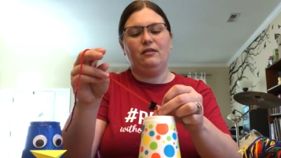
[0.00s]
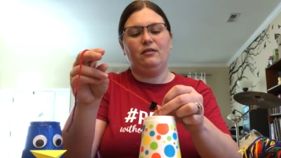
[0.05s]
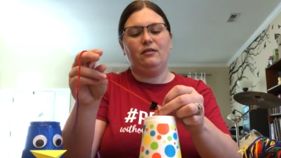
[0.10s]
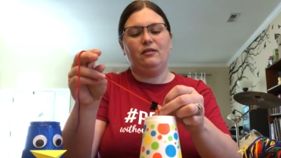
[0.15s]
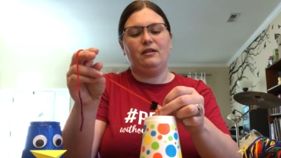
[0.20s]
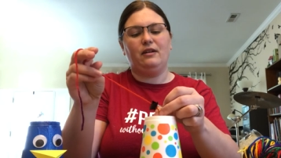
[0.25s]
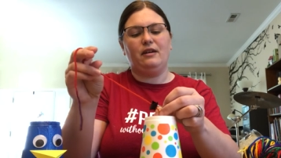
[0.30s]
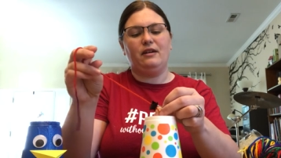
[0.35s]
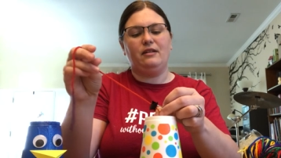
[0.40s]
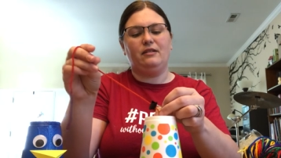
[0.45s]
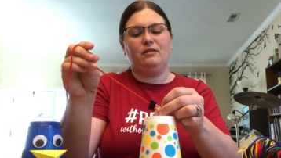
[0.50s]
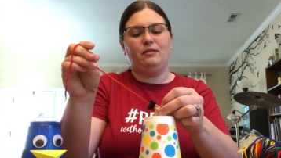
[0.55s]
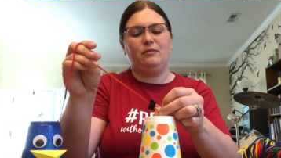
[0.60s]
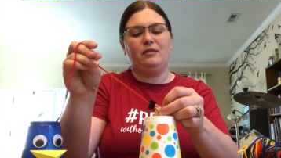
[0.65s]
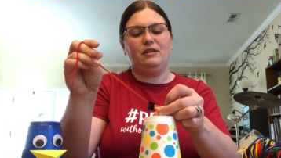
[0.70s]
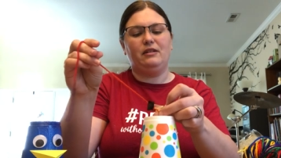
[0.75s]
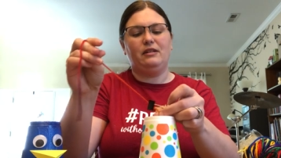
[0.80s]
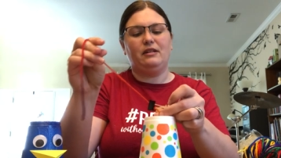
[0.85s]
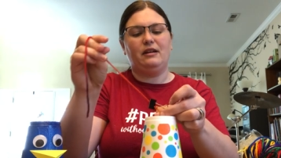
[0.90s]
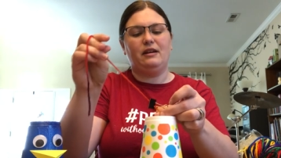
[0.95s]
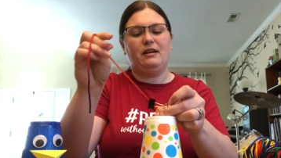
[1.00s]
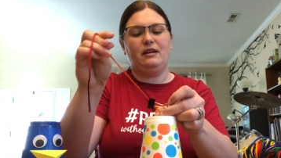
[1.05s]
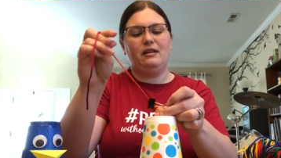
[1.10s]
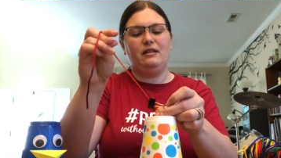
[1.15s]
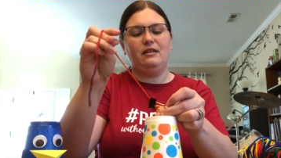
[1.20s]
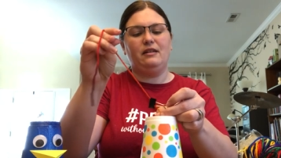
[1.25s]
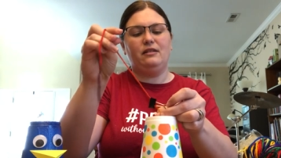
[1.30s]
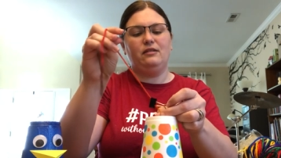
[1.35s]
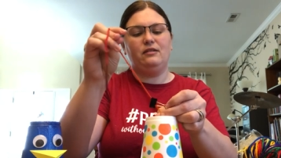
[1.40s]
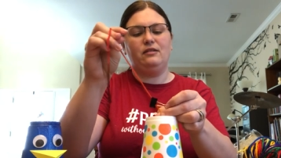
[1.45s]
Okay, so I'm gonna tie
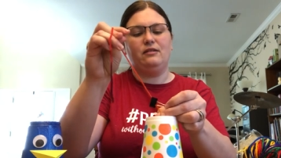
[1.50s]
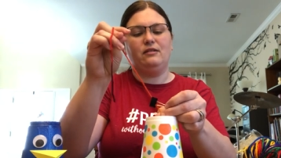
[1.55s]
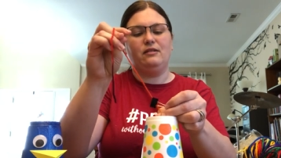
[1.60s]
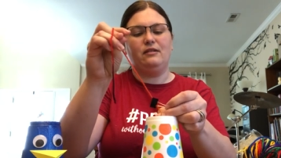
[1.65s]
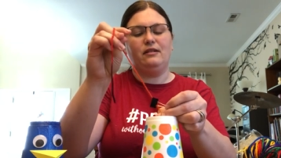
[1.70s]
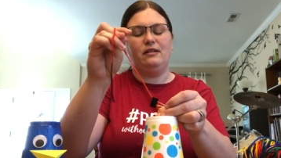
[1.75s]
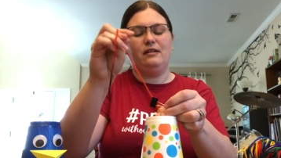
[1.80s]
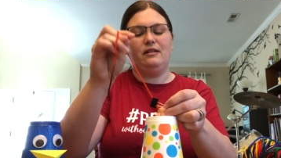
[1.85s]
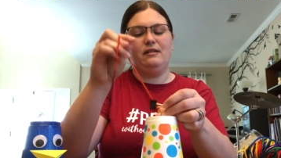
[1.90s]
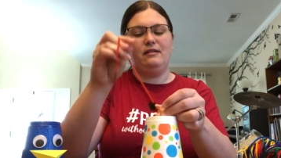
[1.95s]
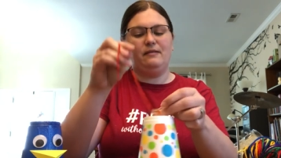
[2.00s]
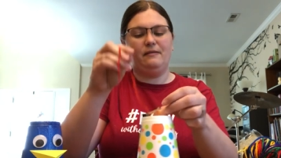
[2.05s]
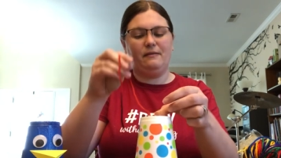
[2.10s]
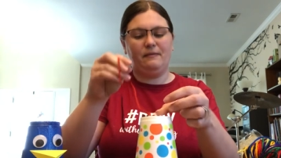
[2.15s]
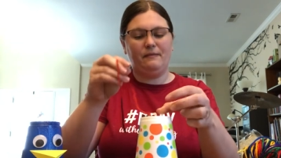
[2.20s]
this on.